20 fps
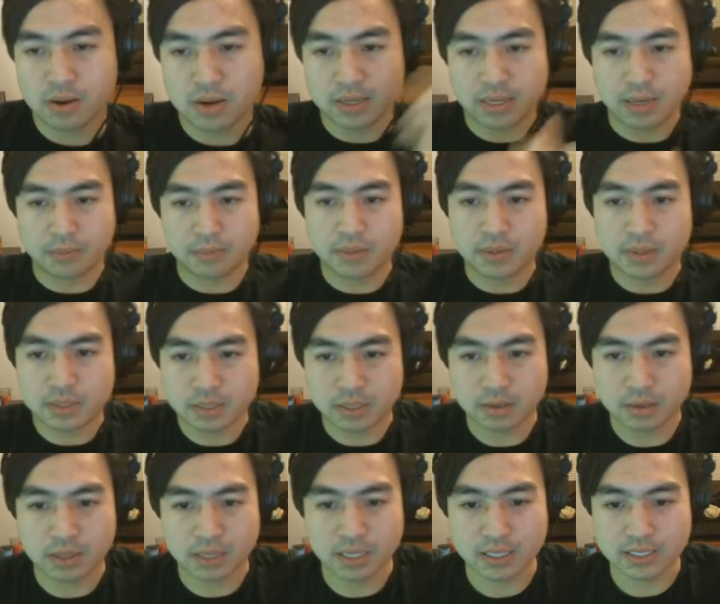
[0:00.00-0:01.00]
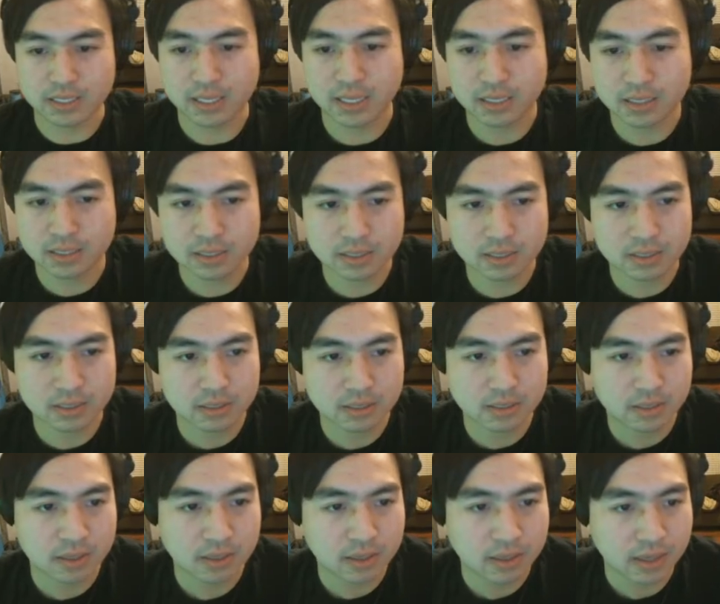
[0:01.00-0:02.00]
Yep, so this is
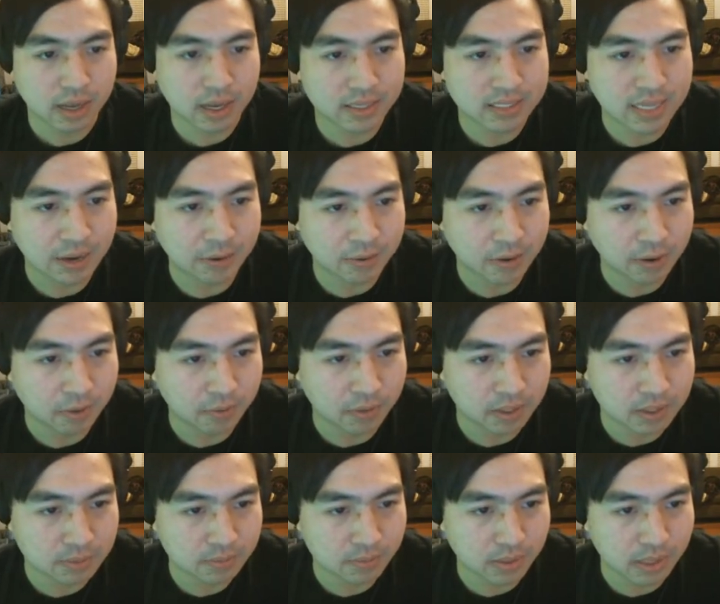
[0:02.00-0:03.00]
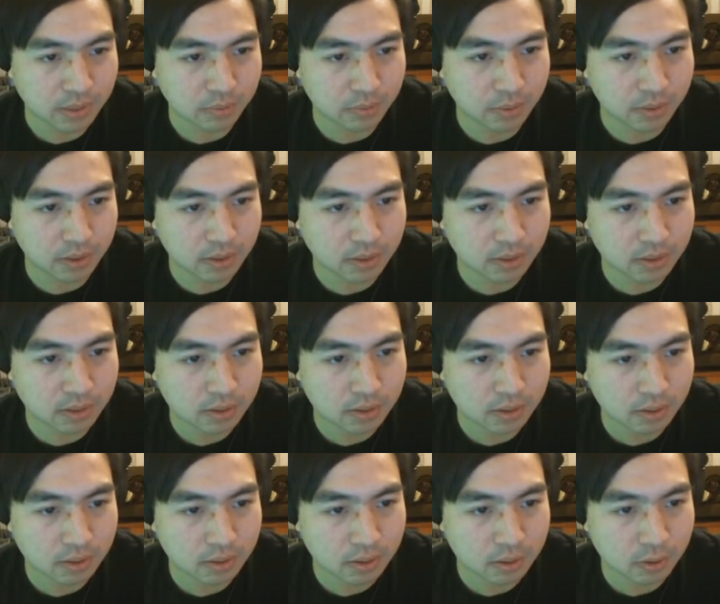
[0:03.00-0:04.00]
a down arrow that's played with
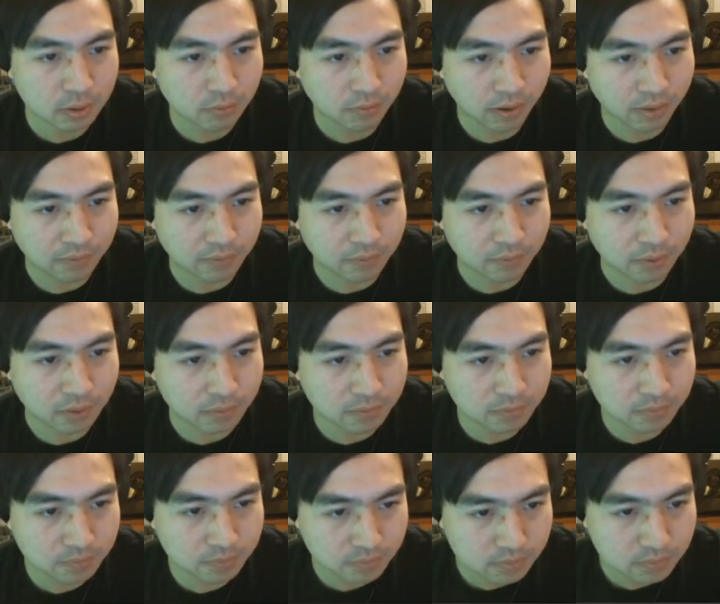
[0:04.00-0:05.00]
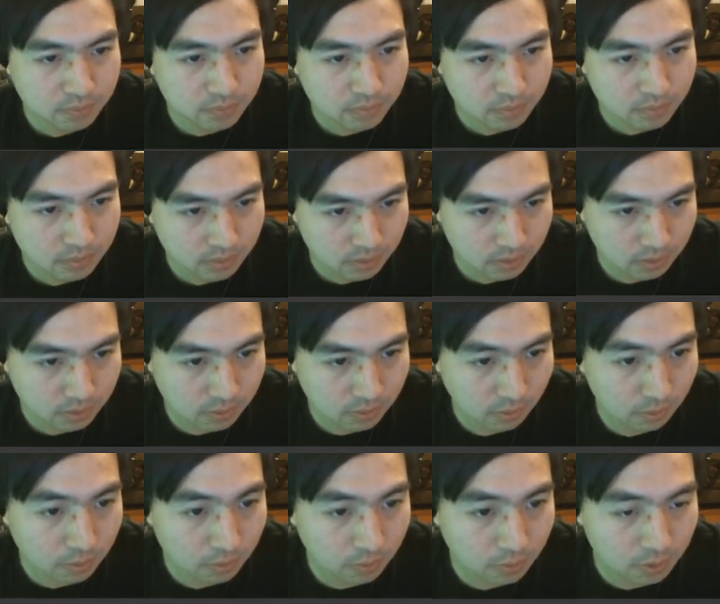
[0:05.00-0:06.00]
your right foot,
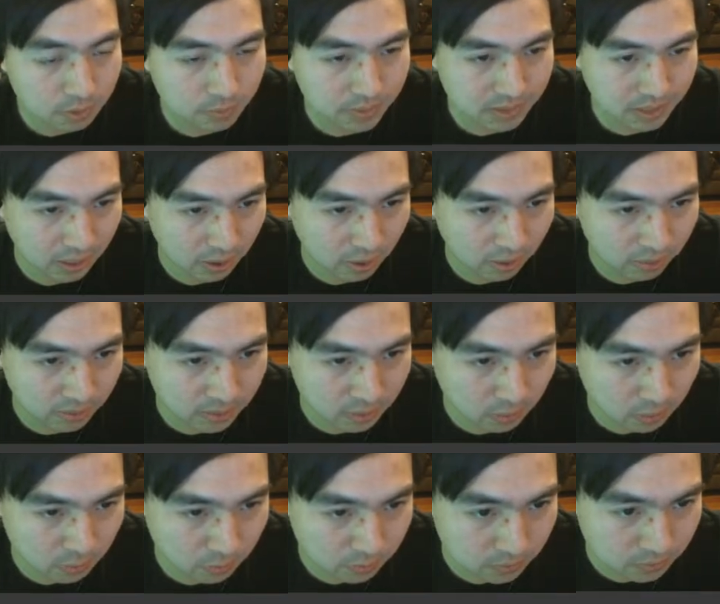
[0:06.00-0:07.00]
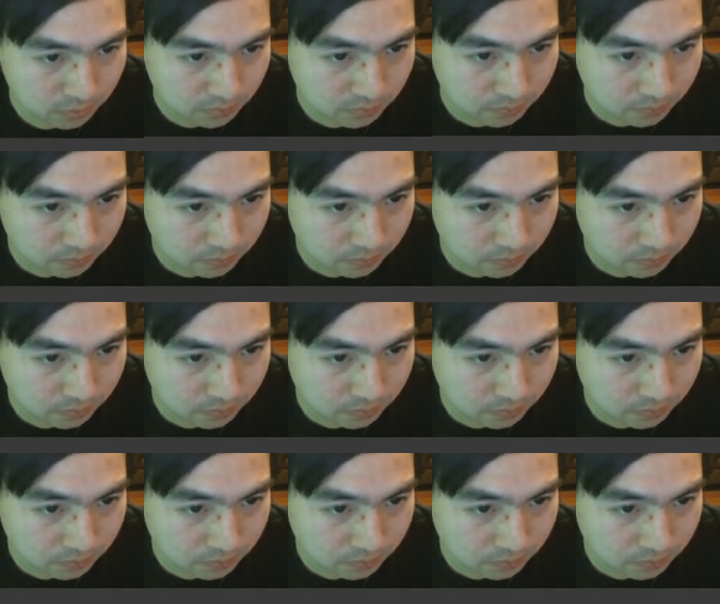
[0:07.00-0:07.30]
which means that on this hold,